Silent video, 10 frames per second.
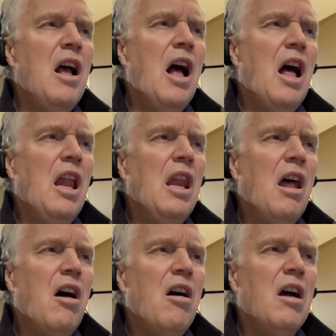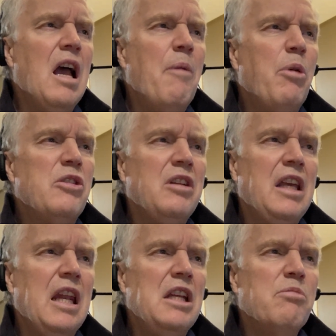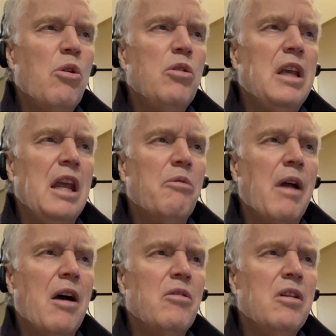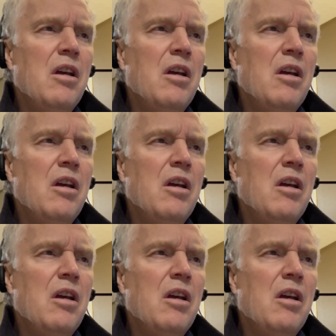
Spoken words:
along President Kennedy's motorcade route